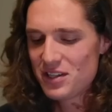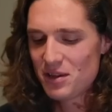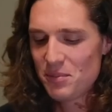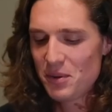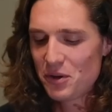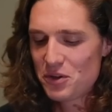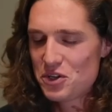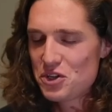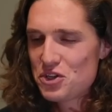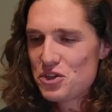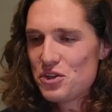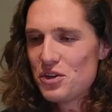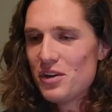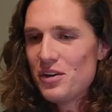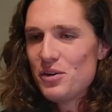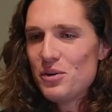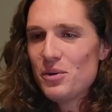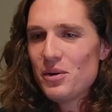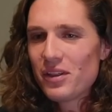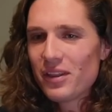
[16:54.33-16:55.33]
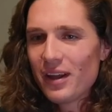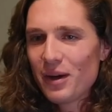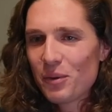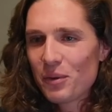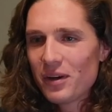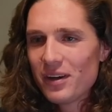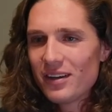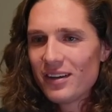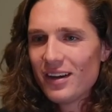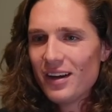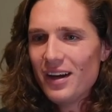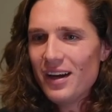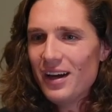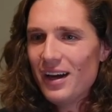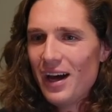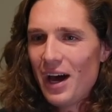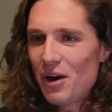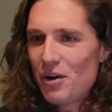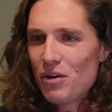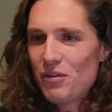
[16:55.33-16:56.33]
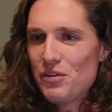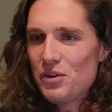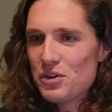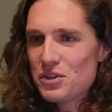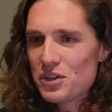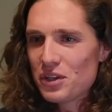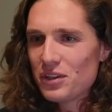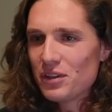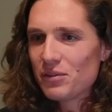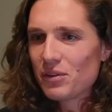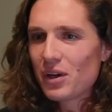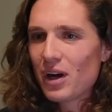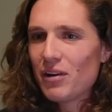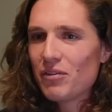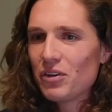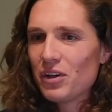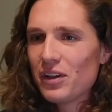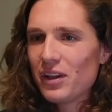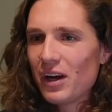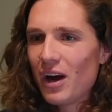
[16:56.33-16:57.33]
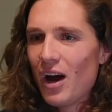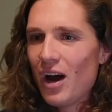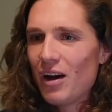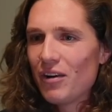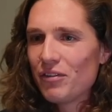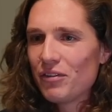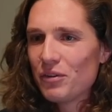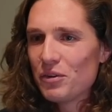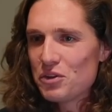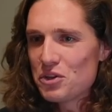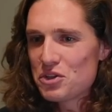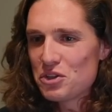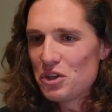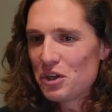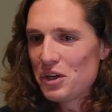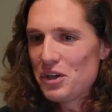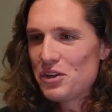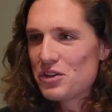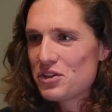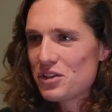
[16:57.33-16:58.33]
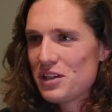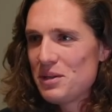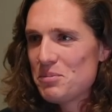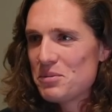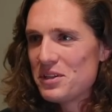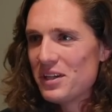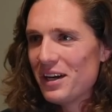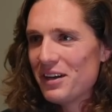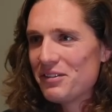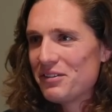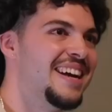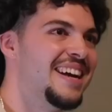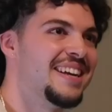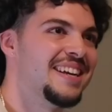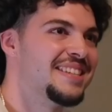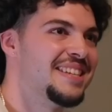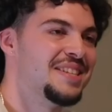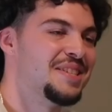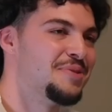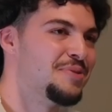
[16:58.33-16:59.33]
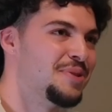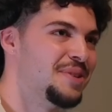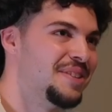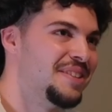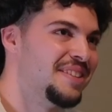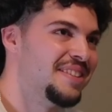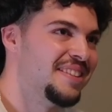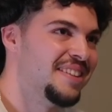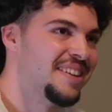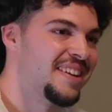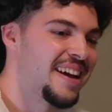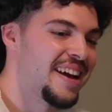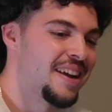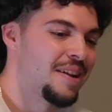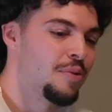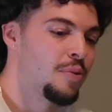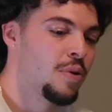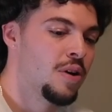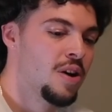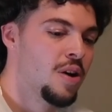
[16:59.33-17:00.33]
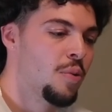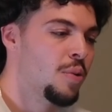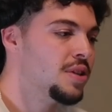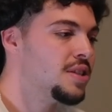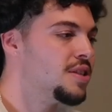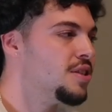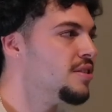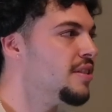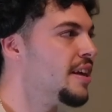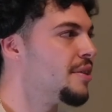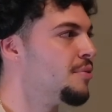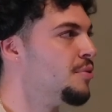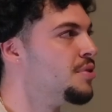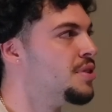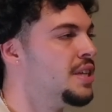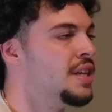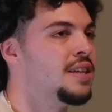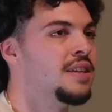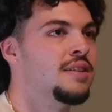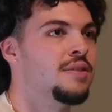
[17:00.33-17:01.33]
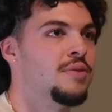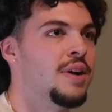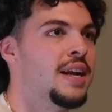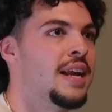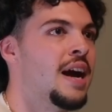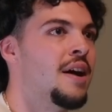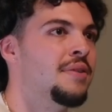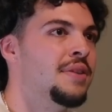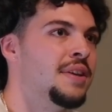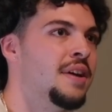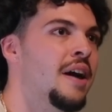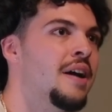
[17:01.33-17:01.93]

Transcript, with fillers: something, or just do a thing where it, I don't know if you can turn the recovery thing off, or just look at your sleep stuff. Uh, I guess I just wouldn't yeah. look at it. What's your, like, routine right now in the